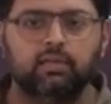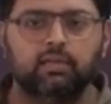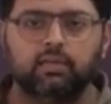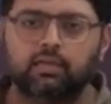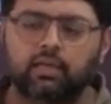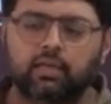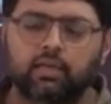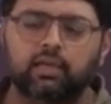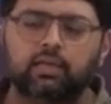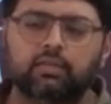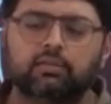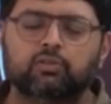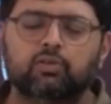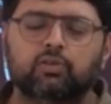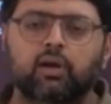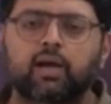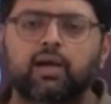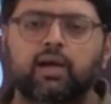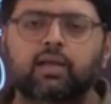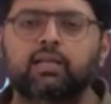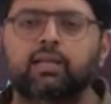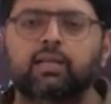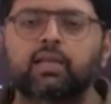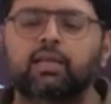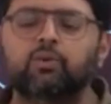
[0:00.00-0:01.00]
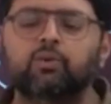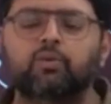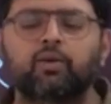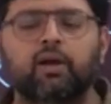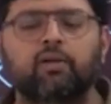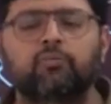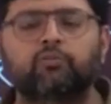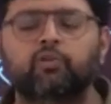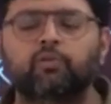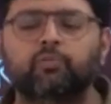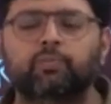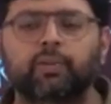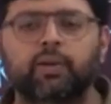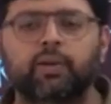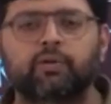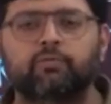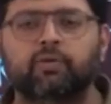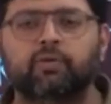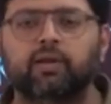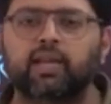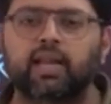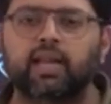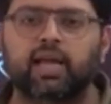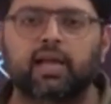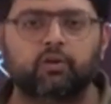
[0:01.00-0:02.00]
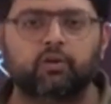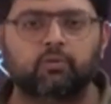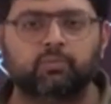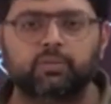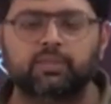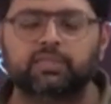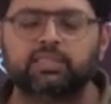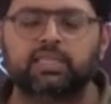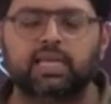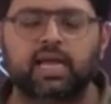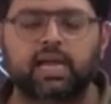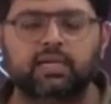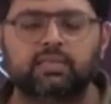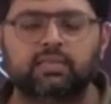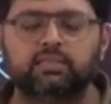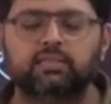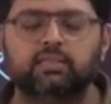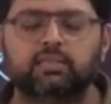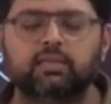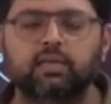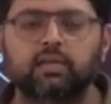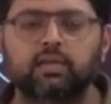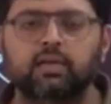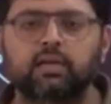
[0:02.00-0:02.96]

Clear? So ideally you have to pay 1 lakh rupees tax,